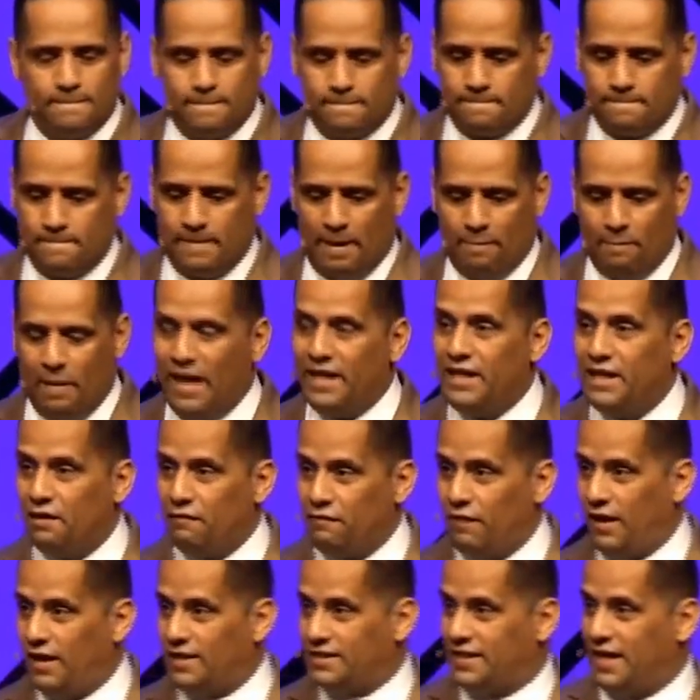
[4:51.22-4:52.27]
And many of
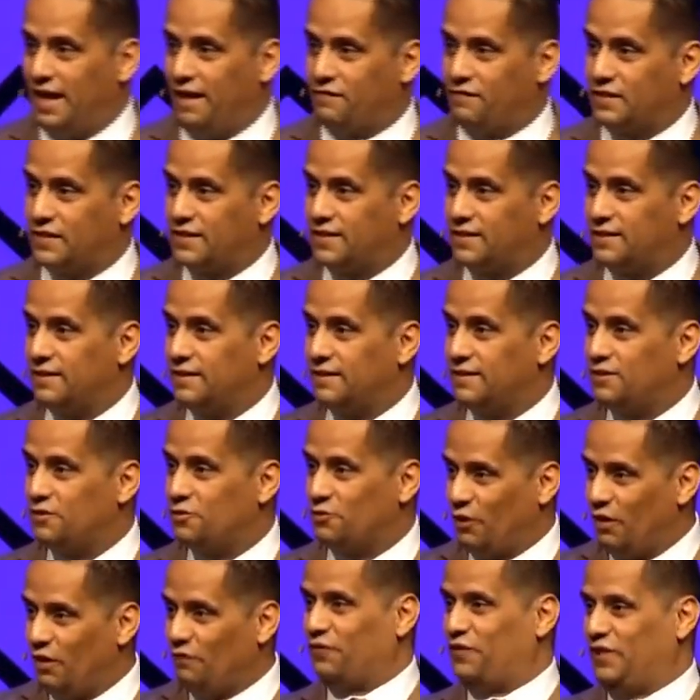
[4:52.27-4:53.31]
us have
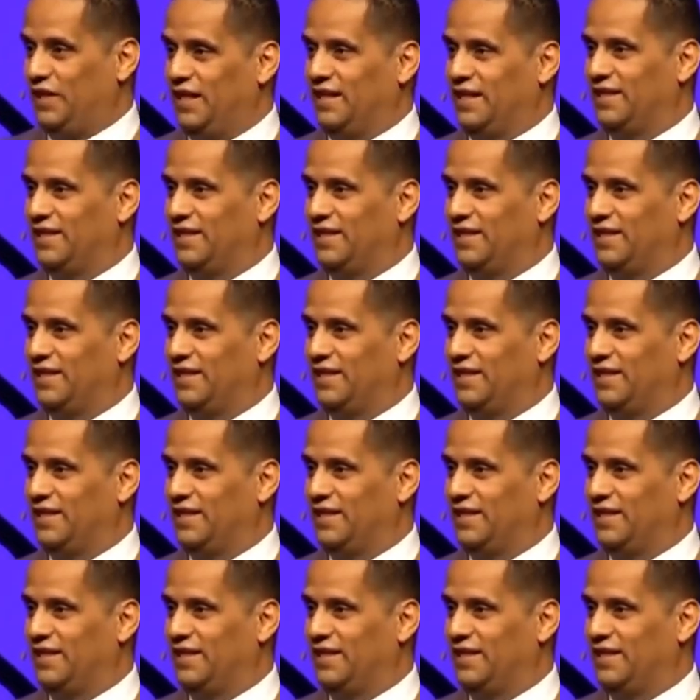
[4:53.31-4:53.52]
drifted.